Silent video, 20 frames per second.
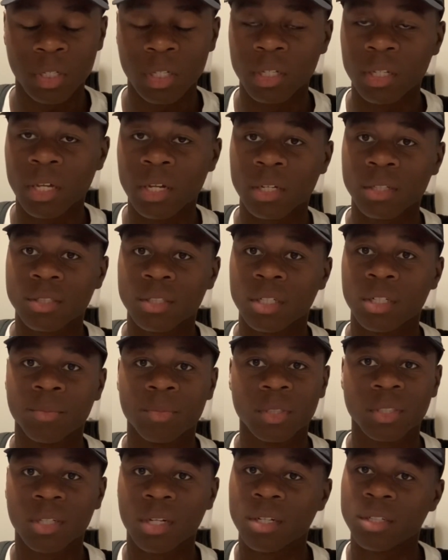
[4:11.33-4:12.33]
Like I said, I'm
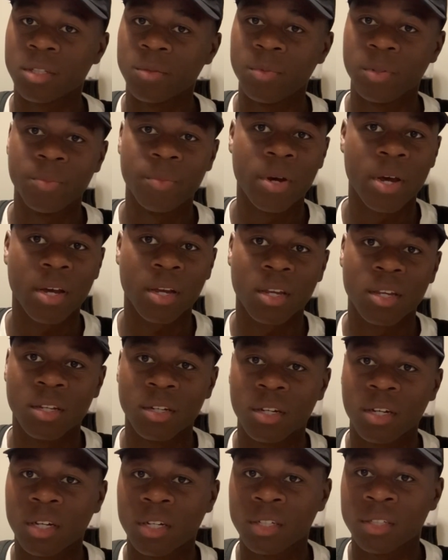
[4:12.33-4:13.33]
excited to be back and
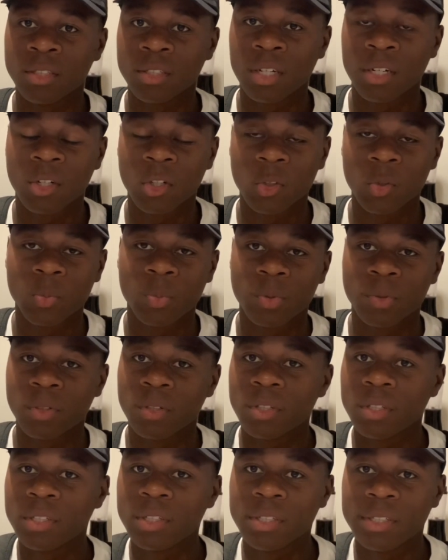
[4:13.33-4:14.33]
I hope
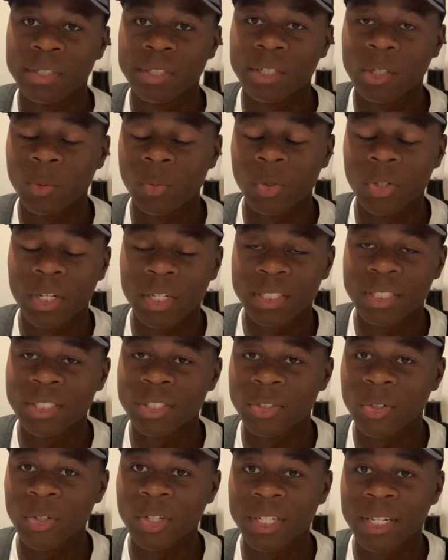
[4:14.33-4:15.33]
you guys
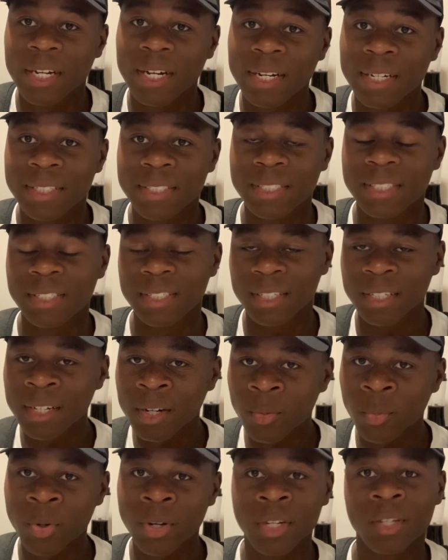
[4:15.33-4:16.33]
enjoy the content that
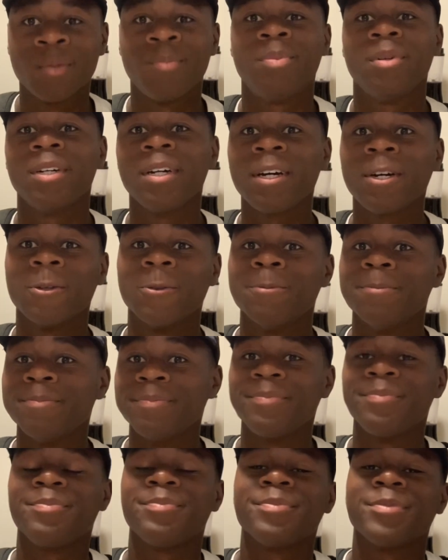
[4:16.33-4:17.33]
I'm ready to put out.
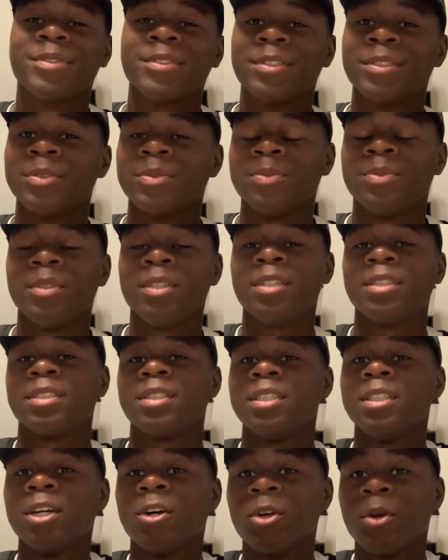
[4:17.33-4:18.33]
So, yeah, see
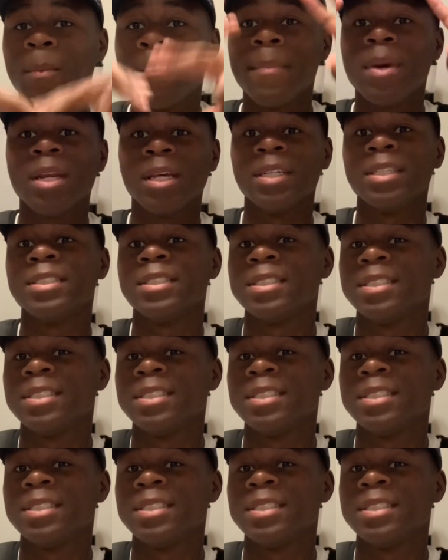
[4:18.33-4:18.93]
y'all in a minute.